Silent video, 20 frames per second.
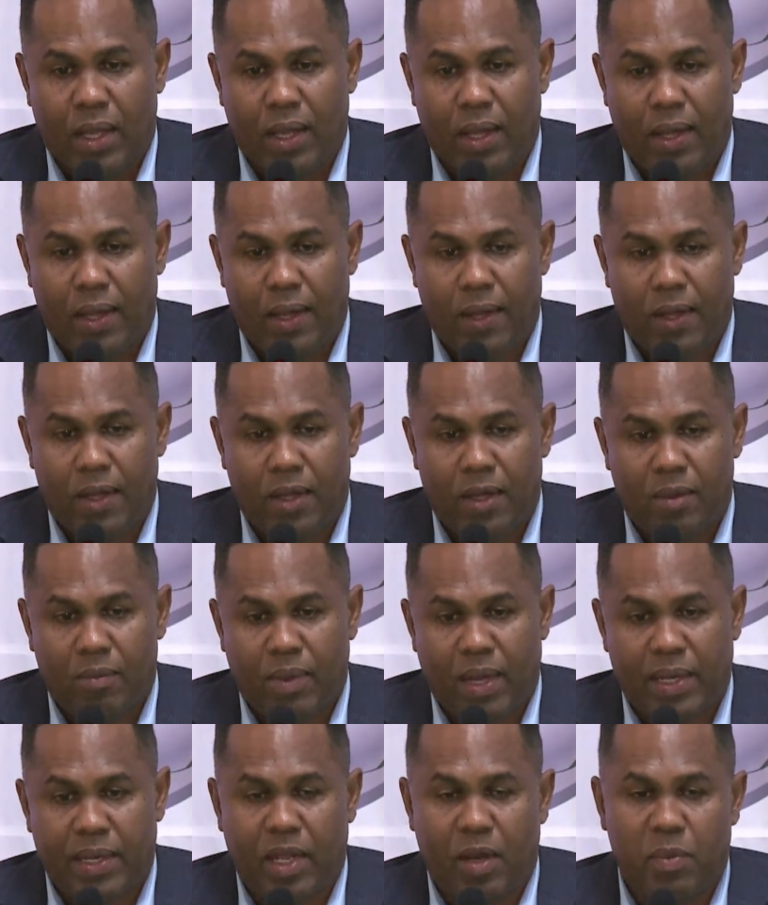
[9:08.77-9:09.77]

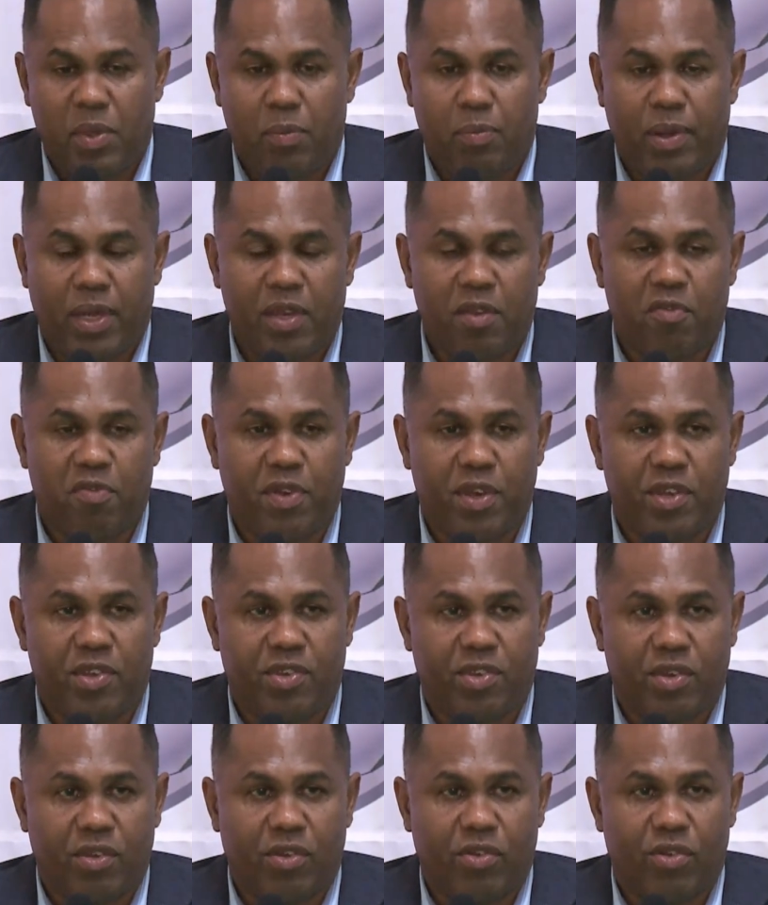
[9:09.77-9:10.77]
And there'll be
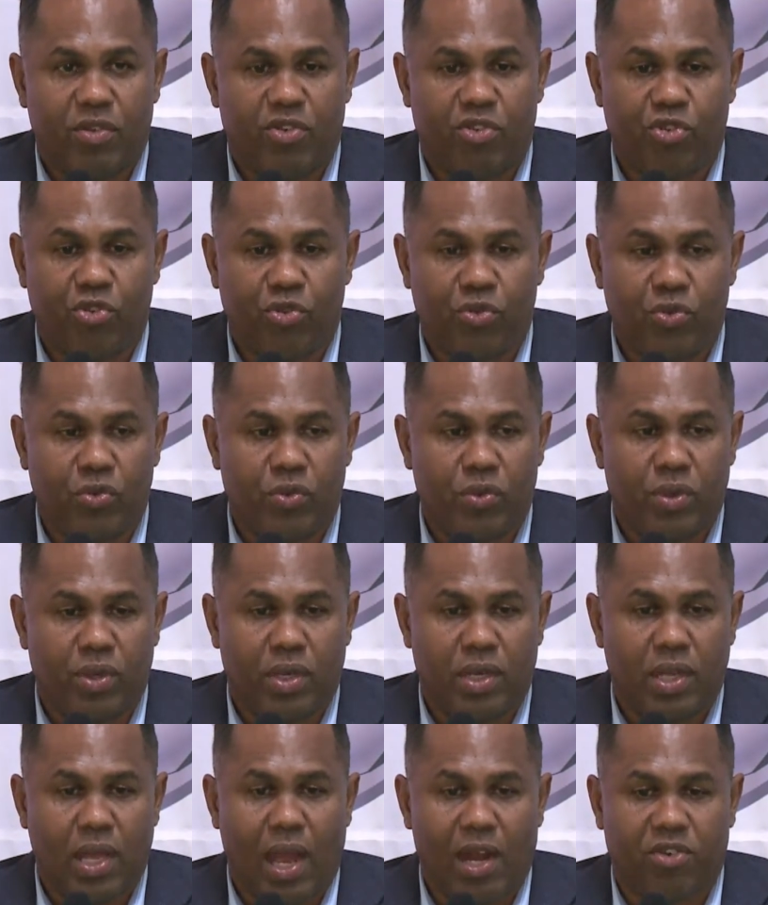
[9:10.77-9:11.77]
benefits to
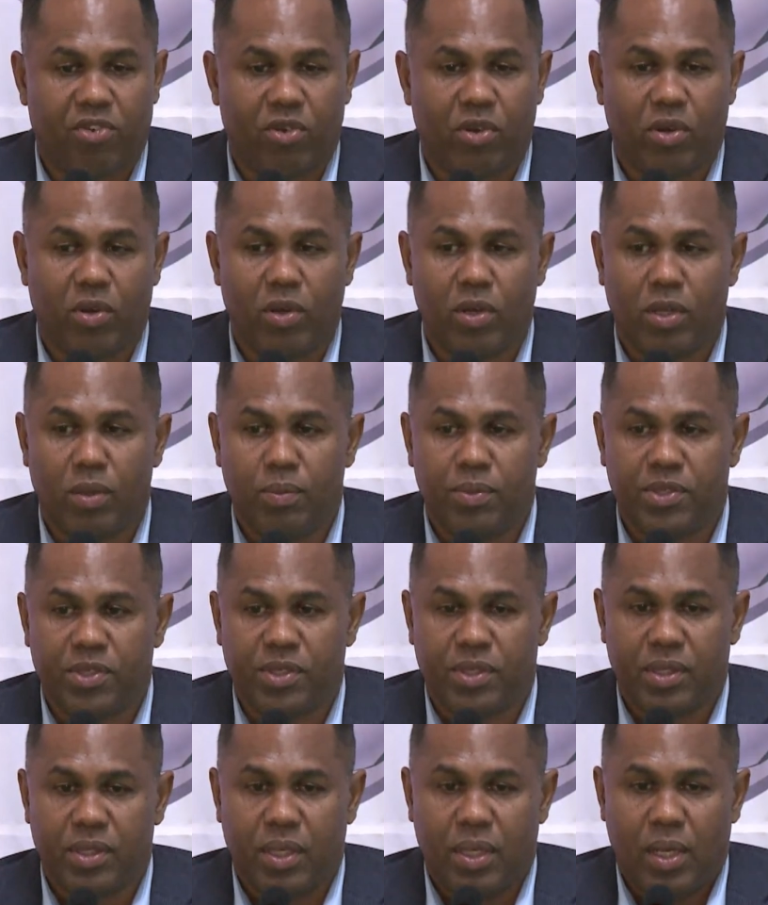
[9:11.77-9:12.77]
the actual clubs.
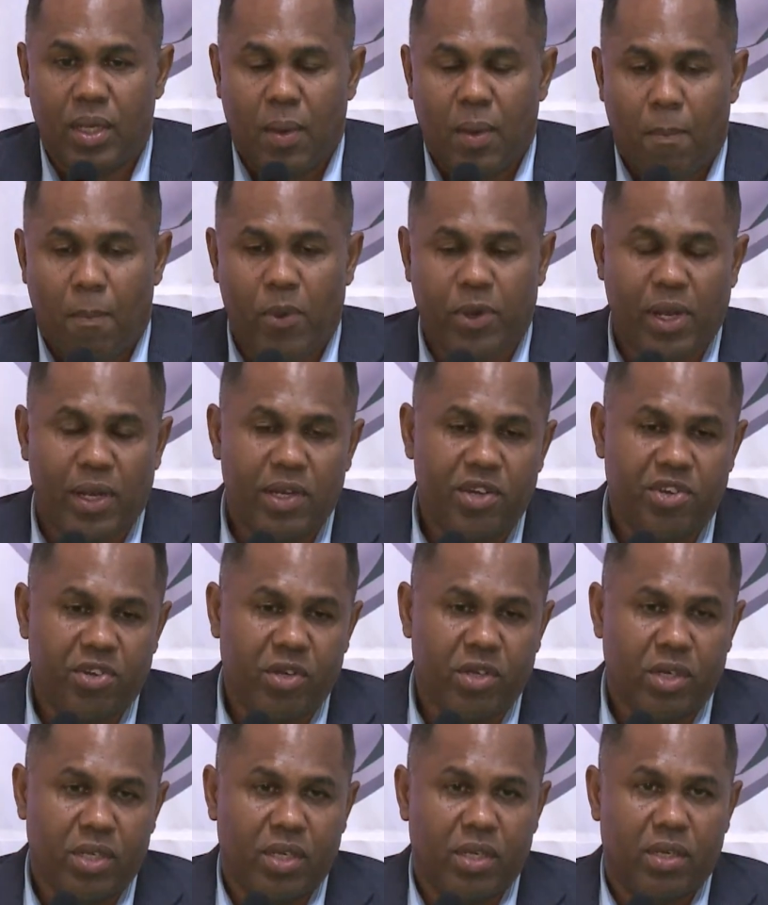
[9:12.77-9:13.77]
But
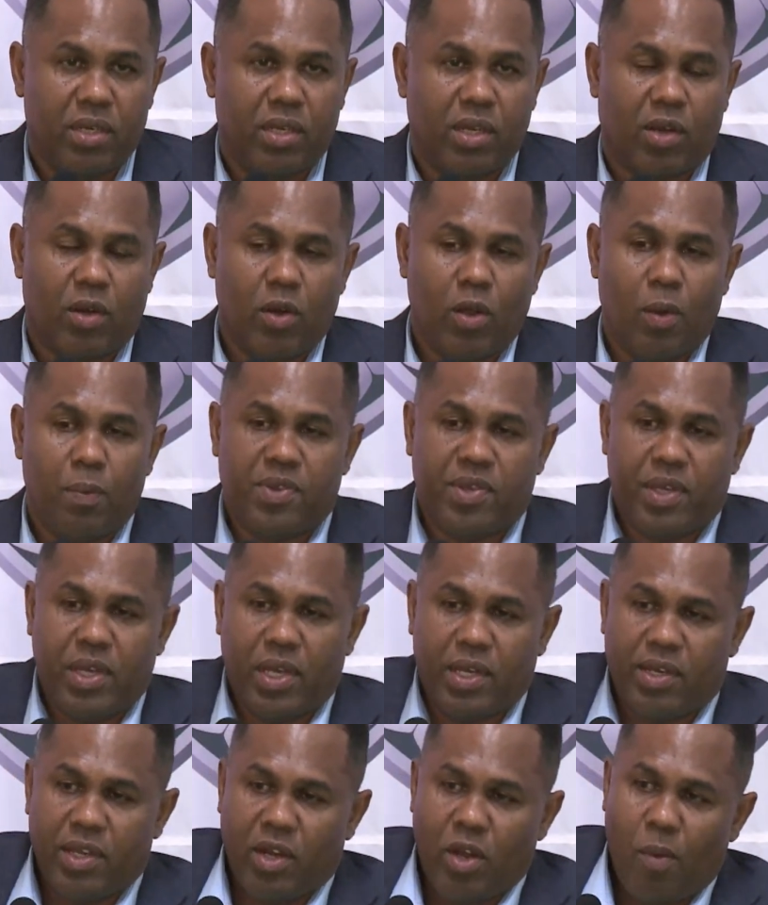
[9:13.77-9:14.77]
additionally, the clubs
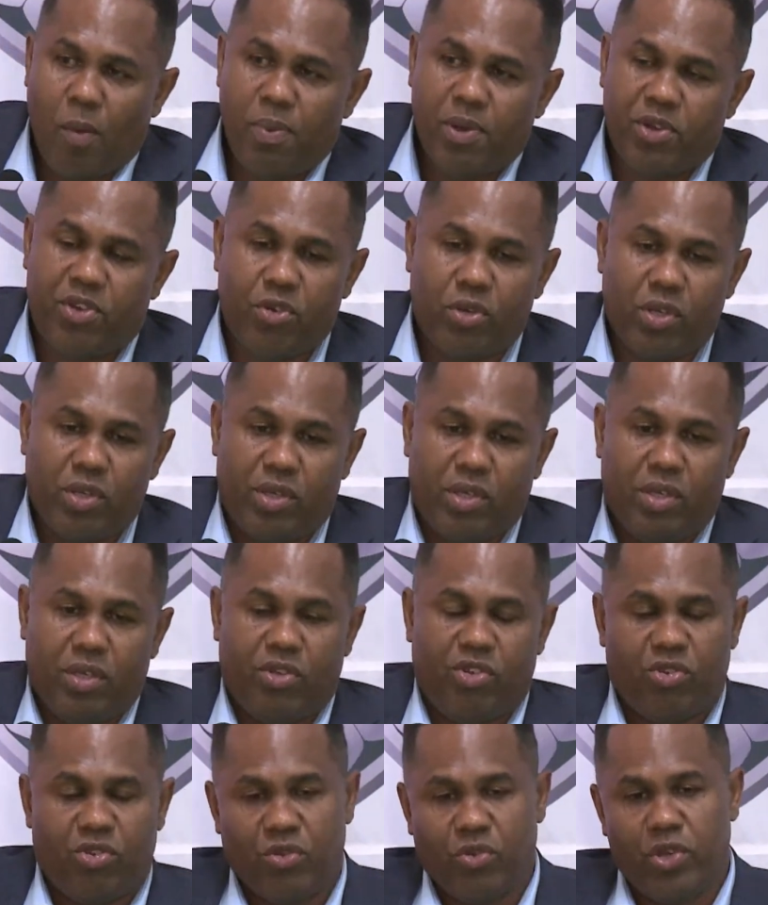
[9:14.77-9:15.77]
get an opportunity
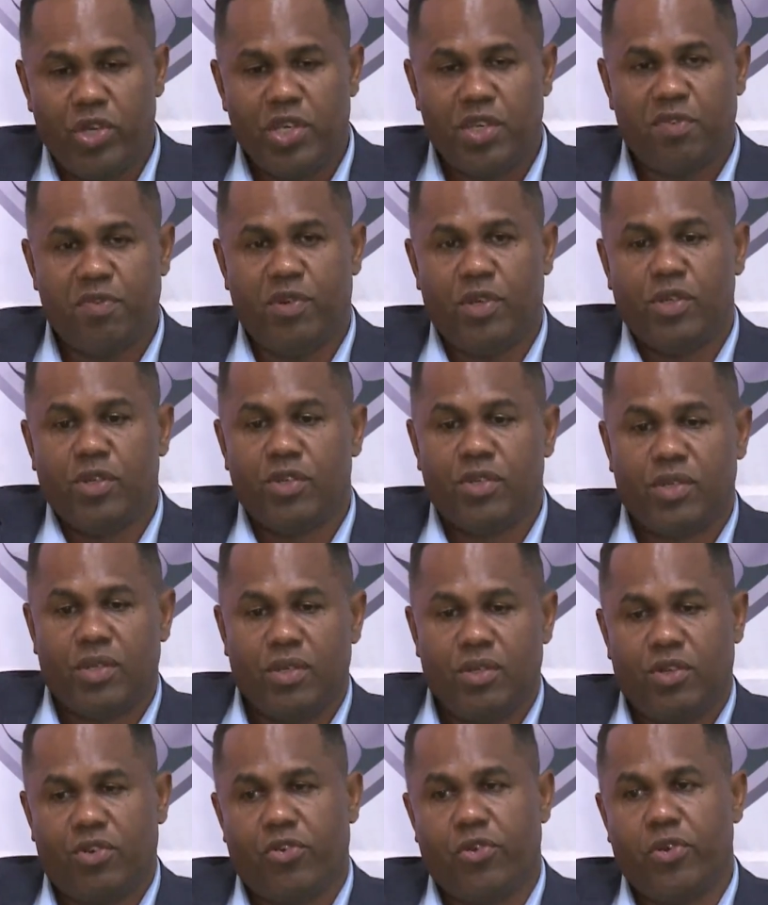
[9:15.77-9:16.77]
to raise funds
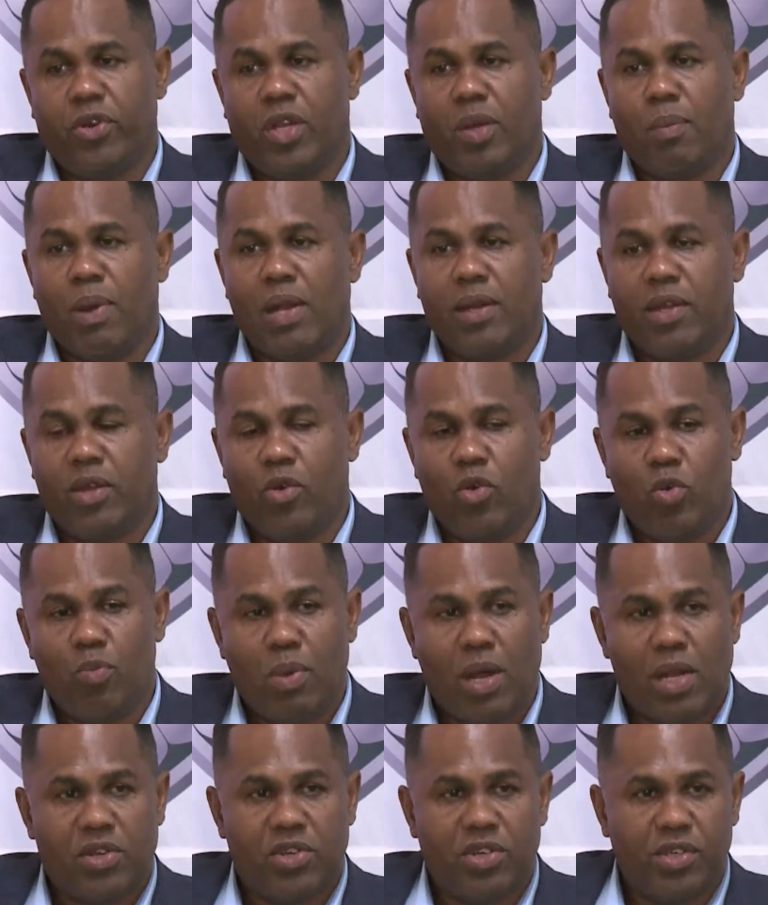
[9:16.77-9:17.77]
during their home
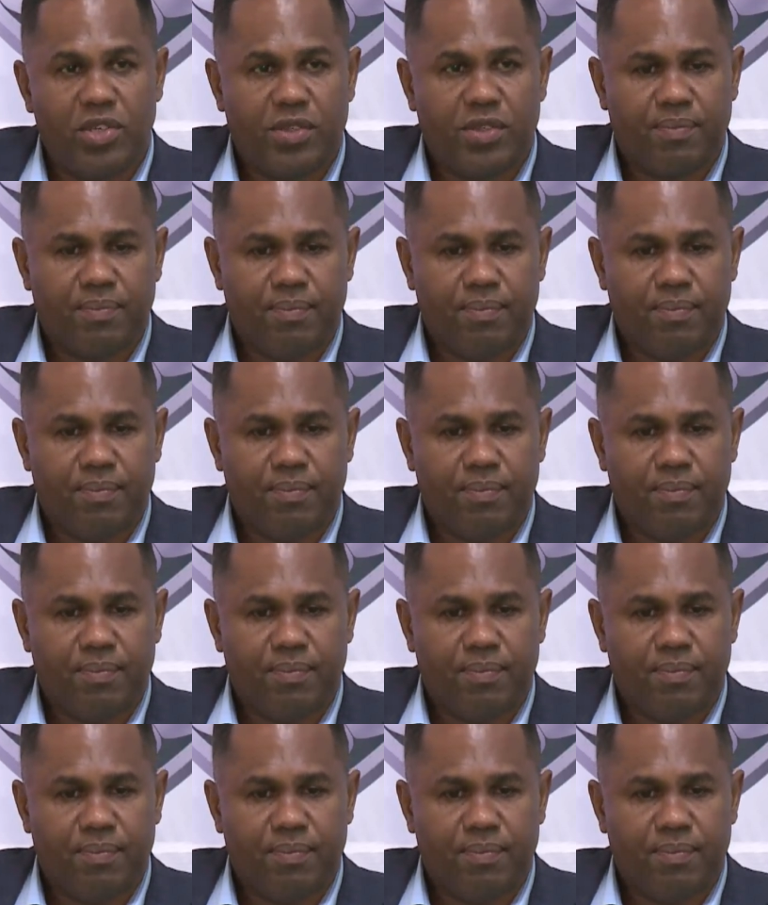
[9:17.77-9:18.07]
matches.